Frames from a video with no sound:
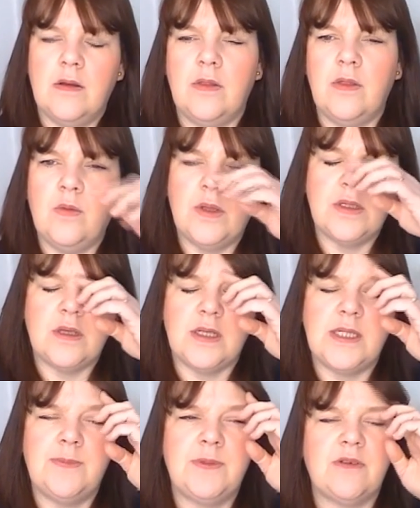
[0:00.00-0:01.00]
the ones I
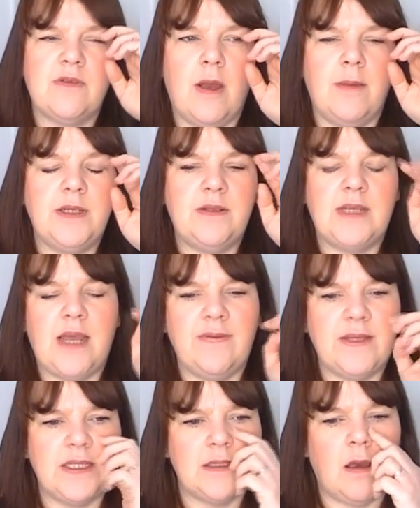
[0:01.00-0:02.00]
subscribed to down
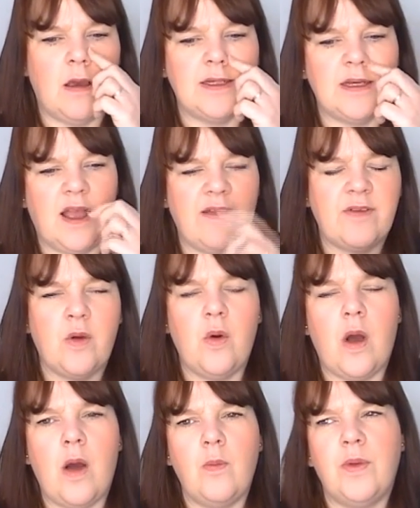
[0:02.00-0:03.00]
the side, and I have
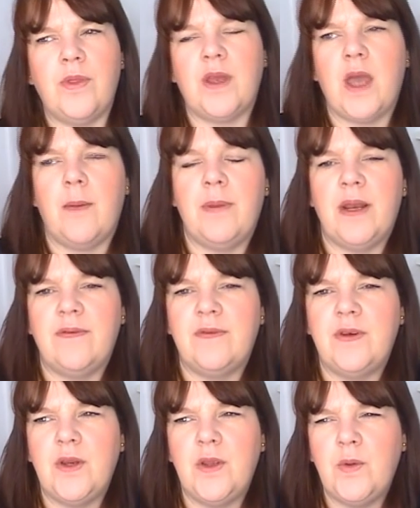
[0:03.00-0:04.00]
caught up with a couple of
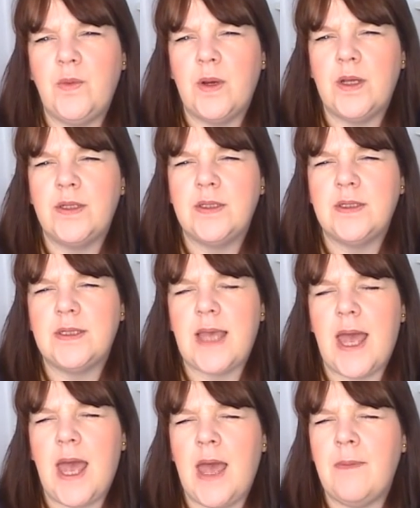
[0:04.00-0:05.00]
new ones.
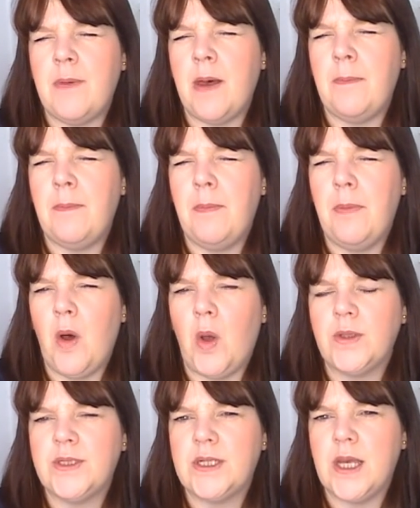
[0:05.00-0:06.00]
Emma
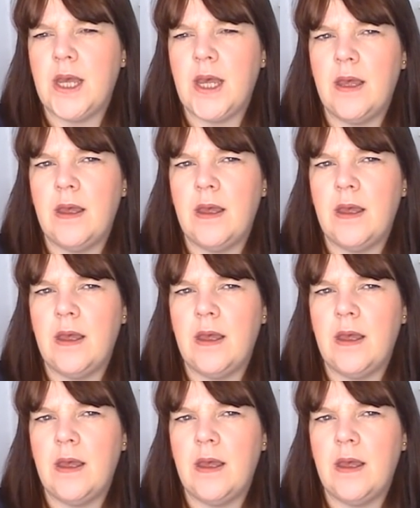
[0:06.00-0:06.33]
Potter.